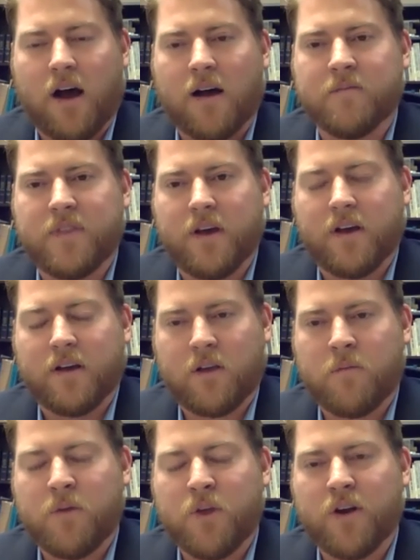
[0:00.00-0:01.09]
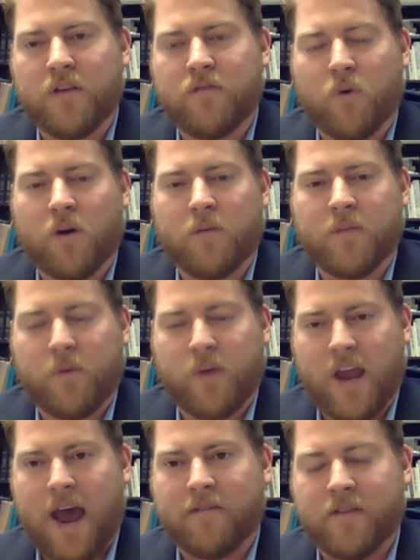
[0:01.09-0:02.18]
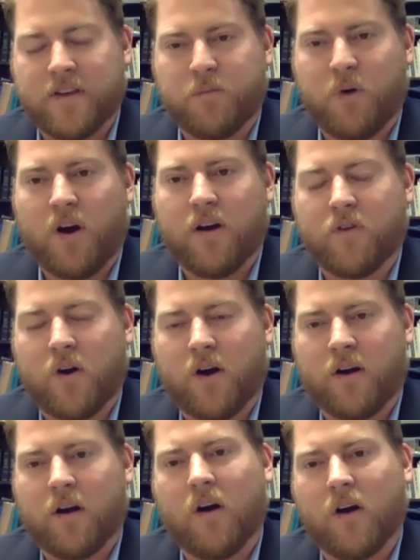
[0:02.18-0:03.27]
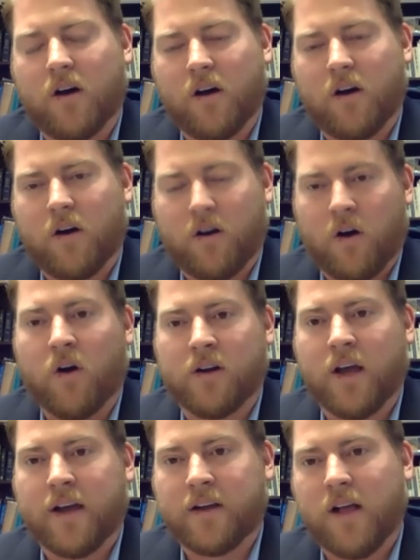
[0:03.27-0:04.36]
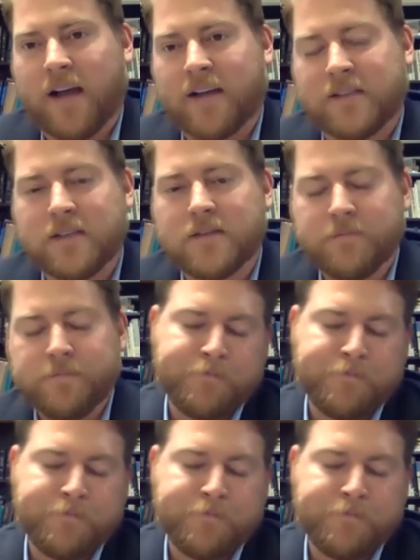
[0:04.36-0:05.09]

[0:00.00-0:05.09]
the community forum that we have as part of our online classes.